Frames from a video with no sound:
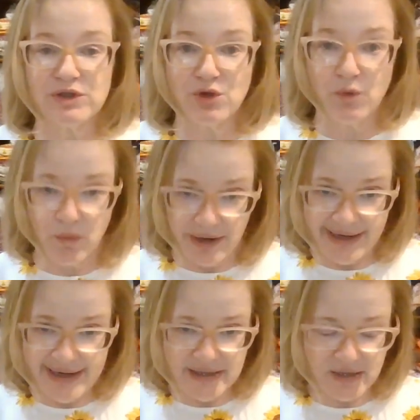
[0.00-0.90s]
was
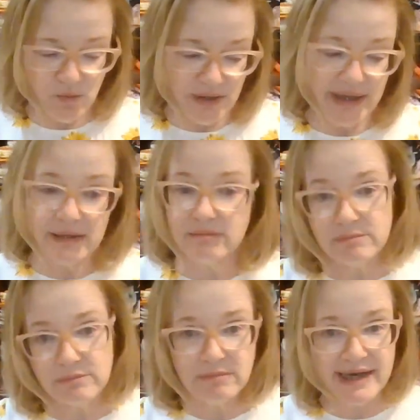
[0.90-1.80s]
great when I
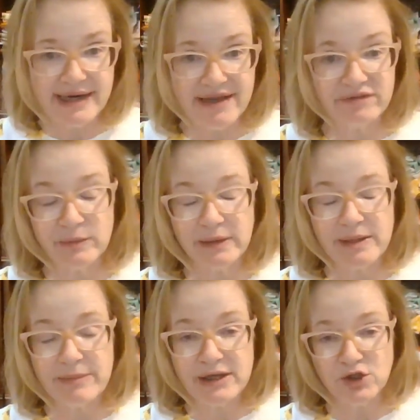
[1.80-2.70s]

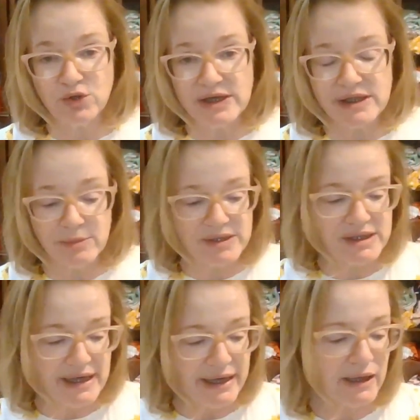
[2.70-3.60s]
inevitably made a tracing
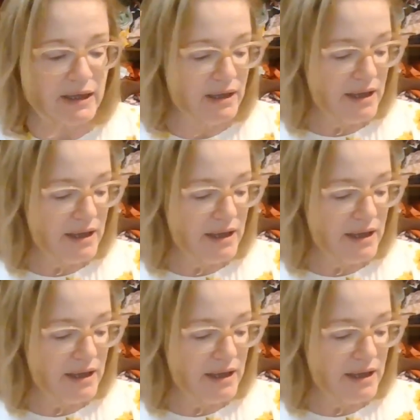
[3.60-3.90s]
mistake.